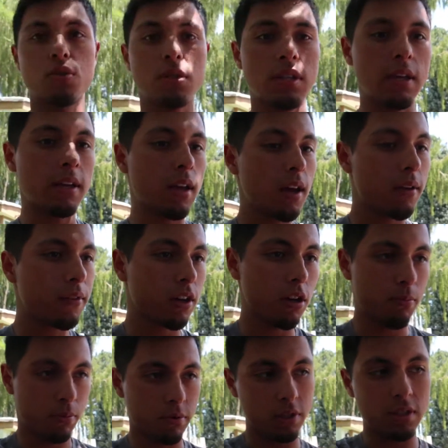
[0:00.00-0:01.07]
today I have a
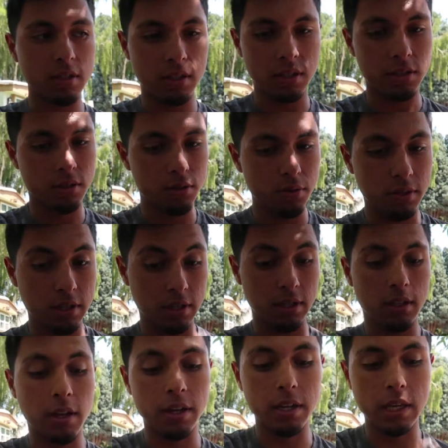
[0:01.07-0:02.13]
couple of things I need to do in the
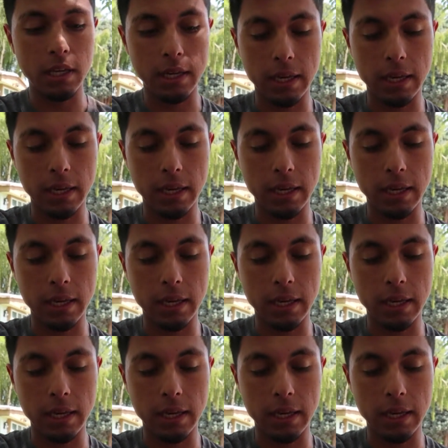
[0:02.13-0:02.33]
E90